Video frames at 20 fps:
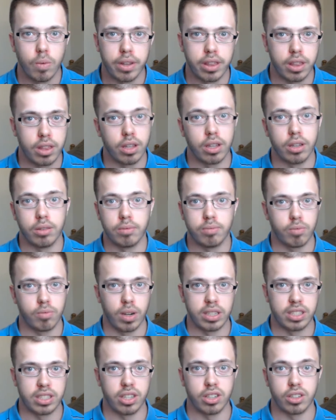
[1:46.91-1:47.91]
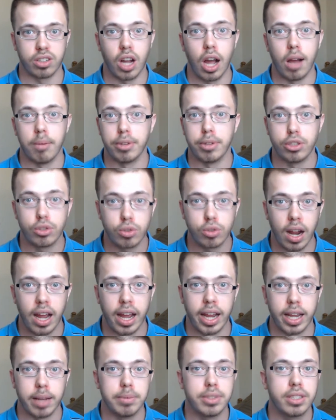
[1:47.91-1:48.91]
with the rest of their goblin
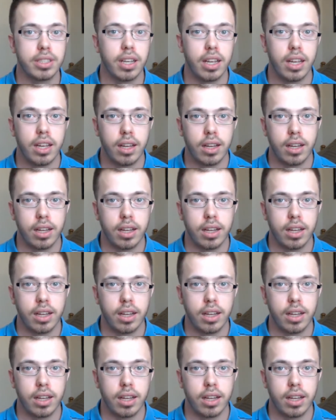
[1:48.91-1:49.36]
tribes.